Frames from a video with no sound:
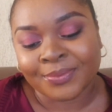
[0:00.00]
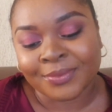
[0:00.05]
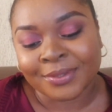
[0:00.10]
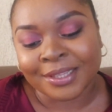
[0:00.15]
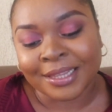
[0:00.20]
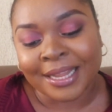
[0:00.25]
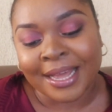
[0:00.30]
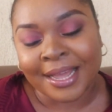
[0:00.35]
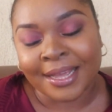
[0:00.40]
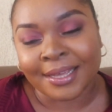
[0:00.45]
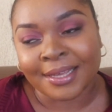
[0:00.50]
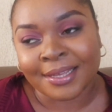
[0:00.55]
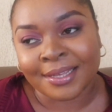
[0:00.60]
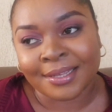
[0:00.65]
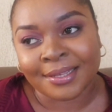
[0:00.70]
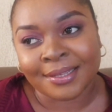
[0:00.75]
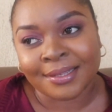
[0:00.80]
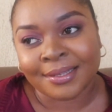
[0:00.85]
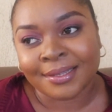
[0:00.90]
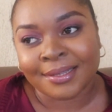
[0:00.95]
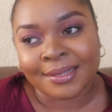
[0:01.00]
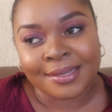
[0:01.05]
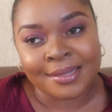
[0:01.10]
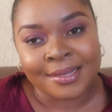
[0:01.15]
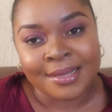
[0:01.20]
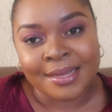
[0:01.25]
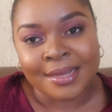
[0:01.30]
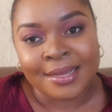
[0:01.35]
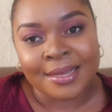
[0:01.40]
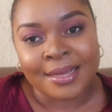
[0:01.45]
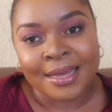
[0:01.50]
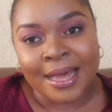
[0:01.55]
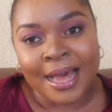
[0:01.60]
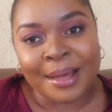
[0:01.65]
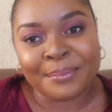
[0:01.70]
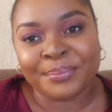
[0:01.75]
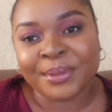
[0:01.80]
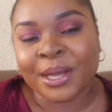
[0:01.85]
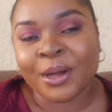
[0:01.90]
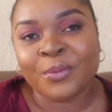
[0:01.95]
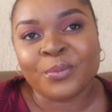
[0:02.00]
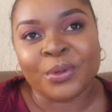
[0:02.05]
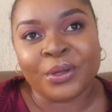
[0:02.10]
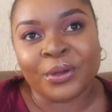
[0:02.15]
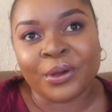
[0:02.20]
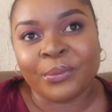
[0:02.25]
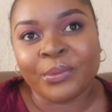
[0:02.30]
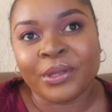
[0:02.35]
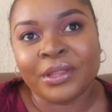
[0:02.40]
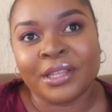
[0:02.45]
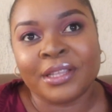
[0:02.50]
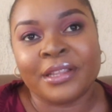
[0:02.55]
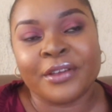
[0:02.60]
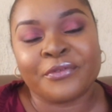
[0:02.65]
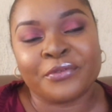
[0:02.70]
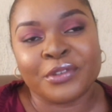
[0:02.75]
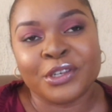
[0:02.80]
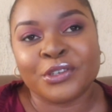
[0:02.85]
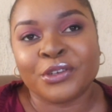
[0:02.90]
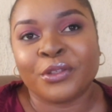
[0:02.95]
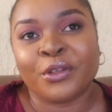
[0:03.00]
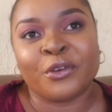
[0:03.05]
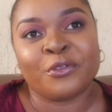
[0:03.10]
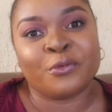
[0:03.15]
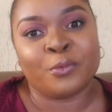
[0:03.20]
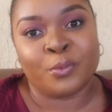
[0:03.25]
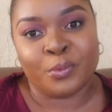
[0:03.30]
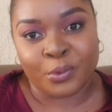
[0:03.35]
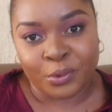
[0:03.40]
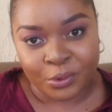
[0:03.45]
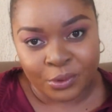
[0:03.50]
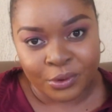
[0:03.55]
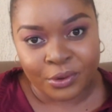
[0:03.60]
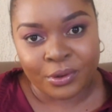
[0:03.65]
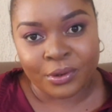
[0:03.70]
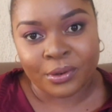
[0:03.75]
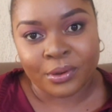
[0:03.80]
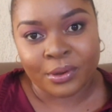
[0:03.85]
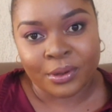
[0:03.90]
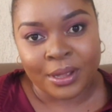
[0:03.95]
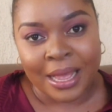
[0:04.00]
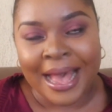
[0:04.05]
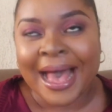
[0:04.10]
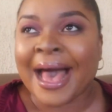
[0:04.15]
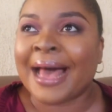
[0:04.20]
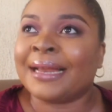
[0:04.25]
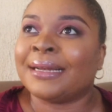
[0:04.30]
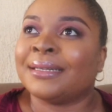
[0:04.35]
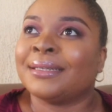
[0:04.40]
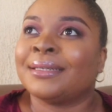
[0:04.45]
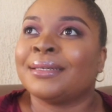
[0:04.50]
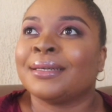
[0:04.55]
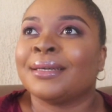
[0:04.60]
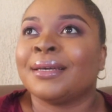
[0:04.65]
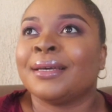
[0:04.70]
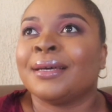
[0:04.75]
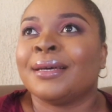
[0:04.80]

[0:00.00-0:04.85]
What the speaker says: Like, I'm now becoming the definition of broke. And